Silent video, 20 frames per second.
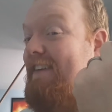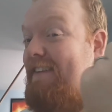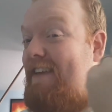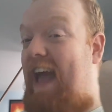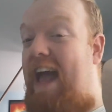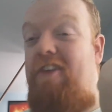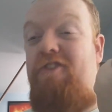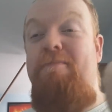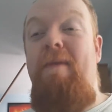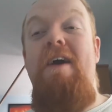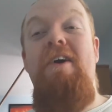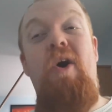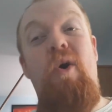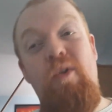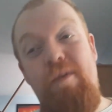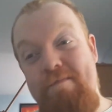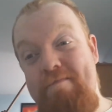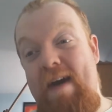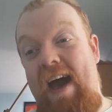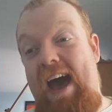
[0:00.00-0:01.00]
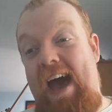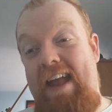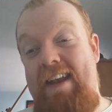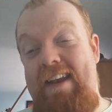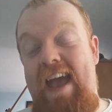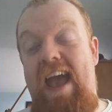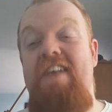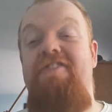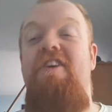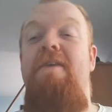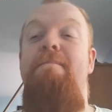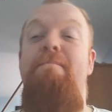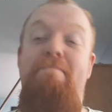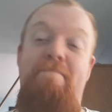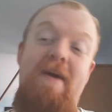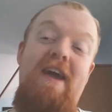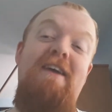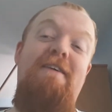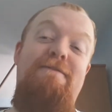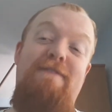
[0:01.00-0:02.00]
yes, my old man, is a
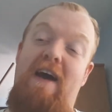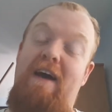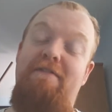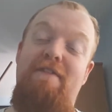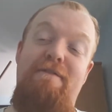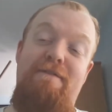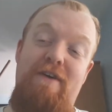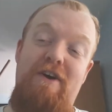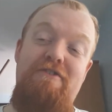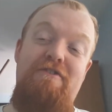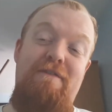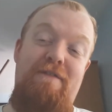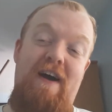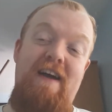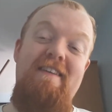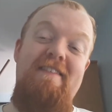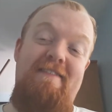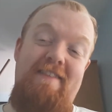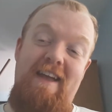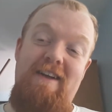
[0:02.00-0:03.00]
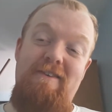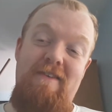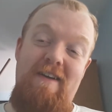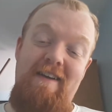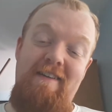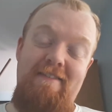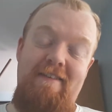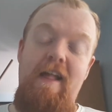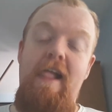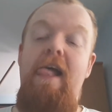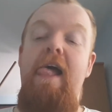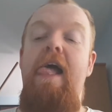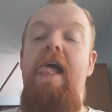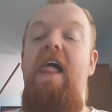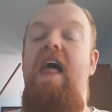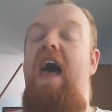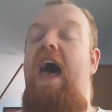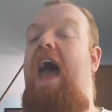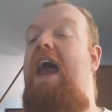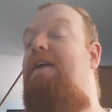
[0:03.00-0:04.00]
big fan of the Virtua Fighter series.
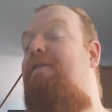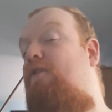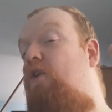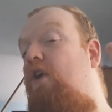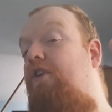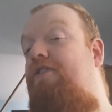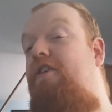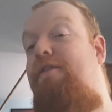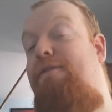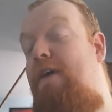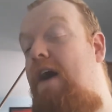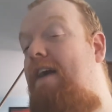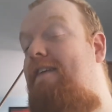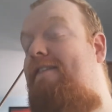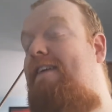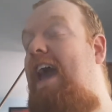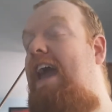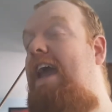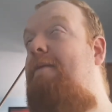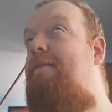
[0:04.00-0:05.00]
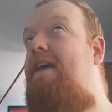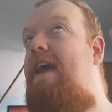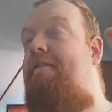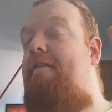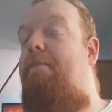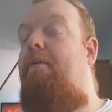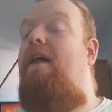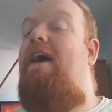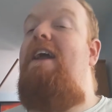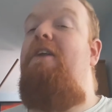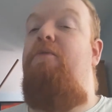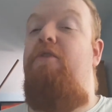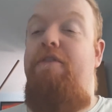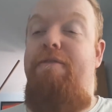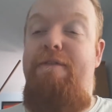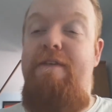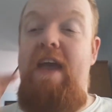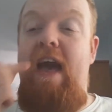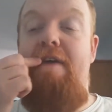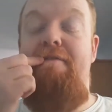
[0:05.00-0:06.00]
And of course his first game he ever played was
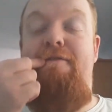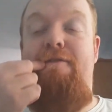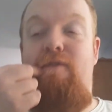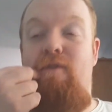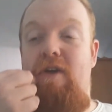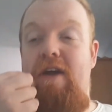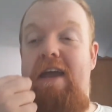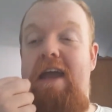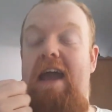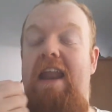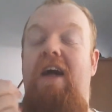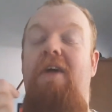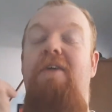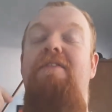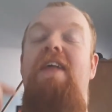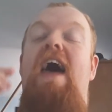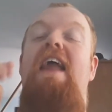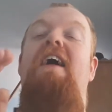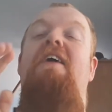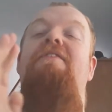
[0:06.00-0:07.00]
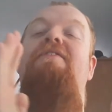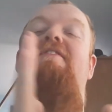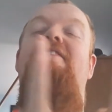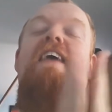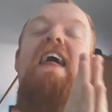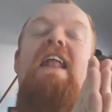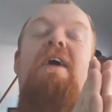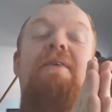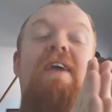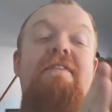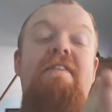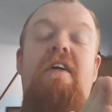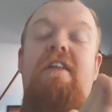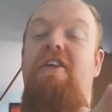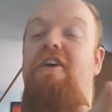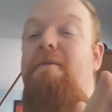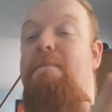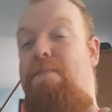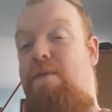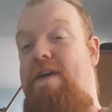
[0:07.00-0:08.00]
VF3. And I'll give you a
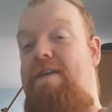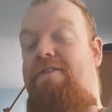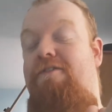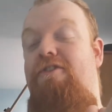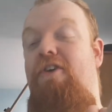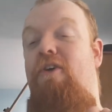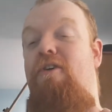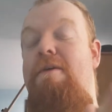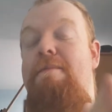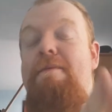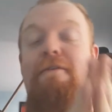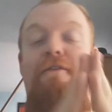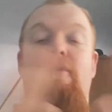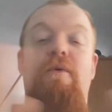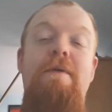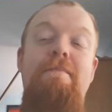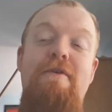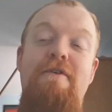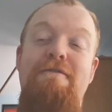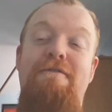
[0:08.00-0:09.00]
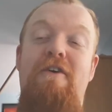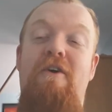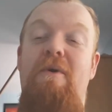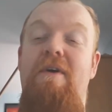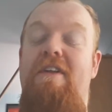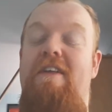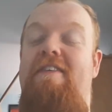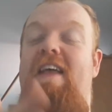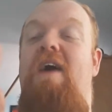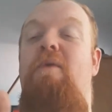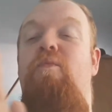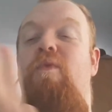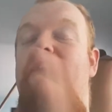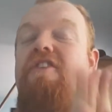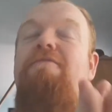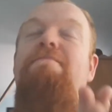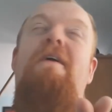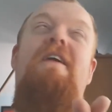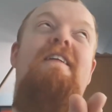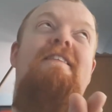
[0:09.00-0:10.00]
little brief story before we move forward. Is that
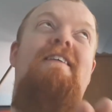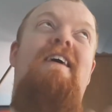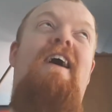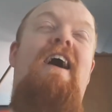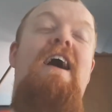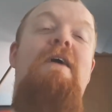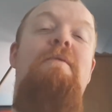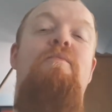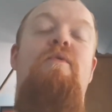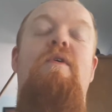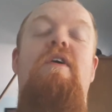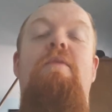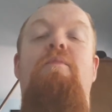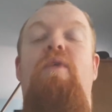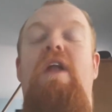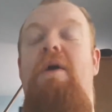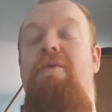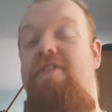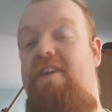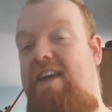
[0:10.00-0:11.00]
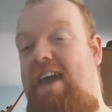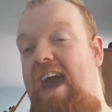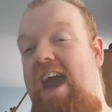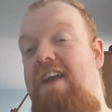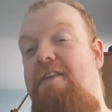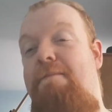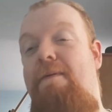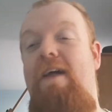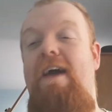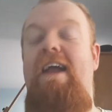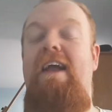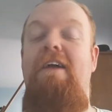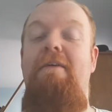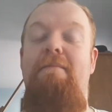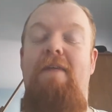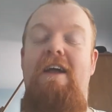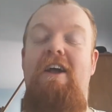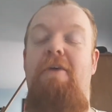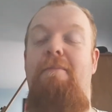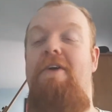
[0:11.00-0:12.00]
once upon a time when I was a kid
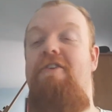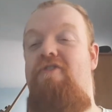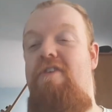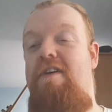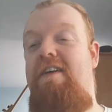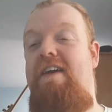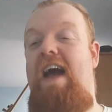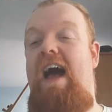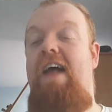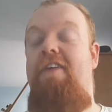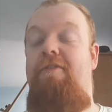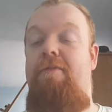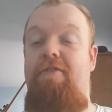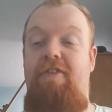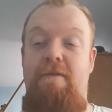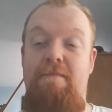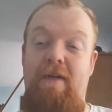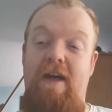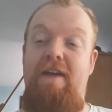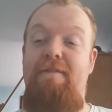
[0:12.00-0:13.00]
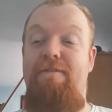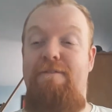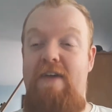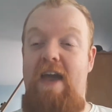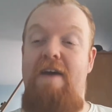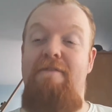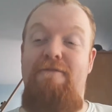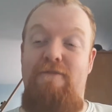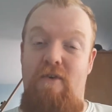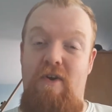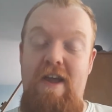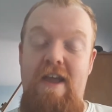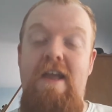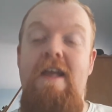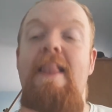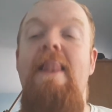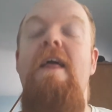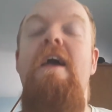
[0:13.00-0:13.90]
playing on my Dreamcast, obviously playing VF3,